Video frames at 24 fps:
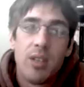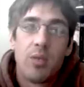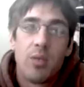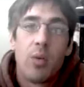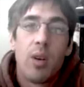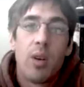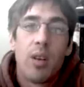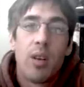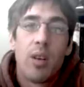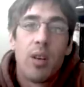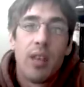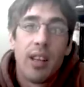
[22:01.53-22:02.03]
is,
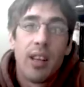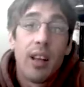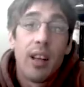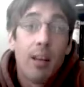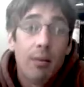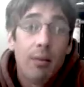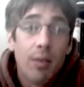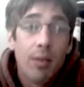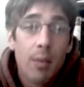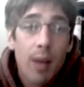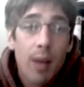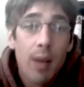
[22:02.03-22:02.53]
where do they
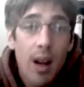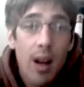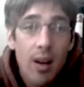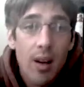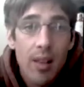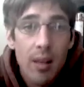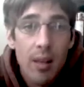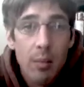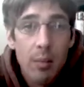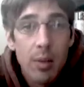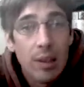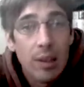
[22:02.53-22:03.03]
come from? How are
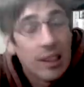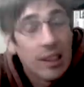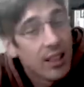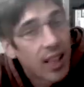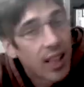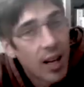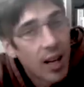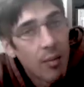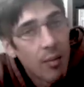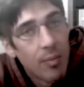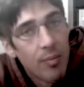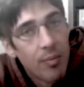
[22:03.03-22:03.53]
they built
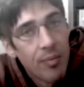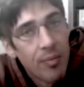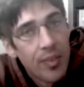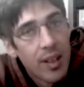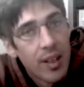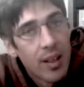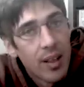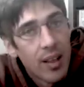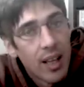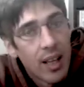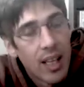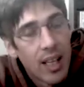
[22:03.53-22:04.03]
up?
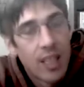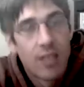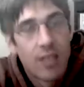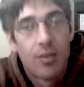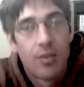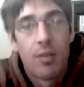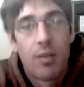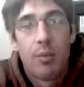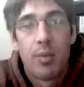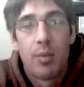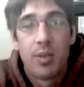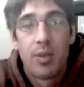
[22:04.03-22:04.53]
And it's
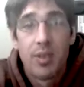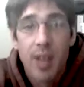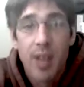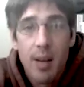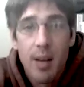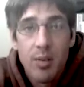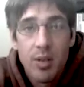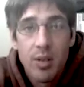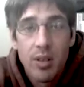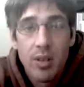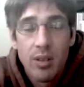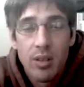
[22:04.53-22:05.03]
from
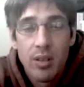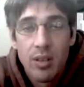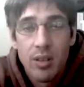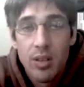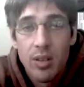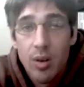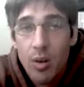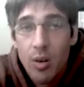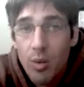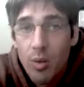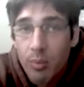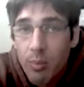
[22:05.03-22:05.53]
perception. It's
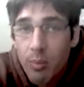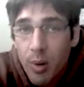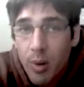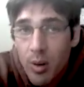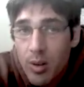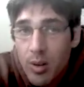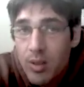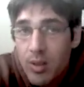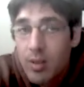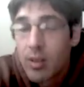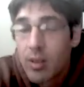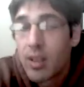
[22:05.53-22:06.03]
your own
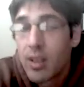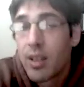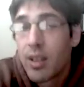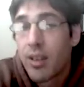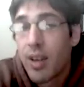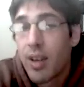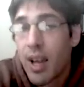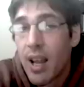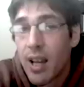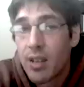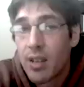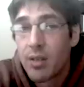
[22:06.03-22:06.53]
personal
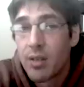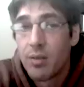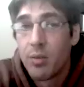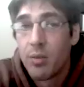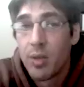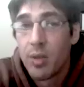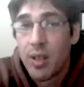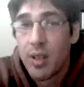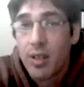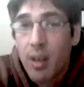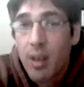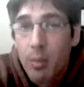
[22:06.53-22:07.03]
interaction
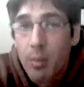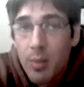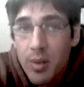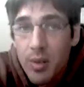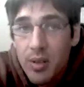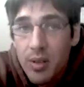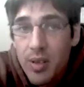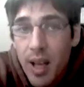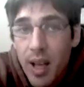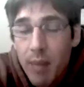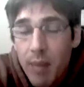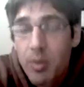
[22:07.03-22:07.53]
with
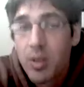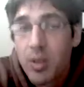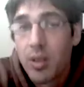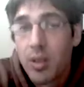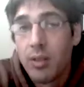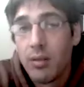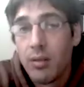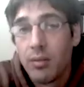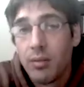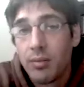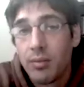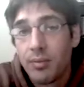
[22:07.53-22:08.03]
perception.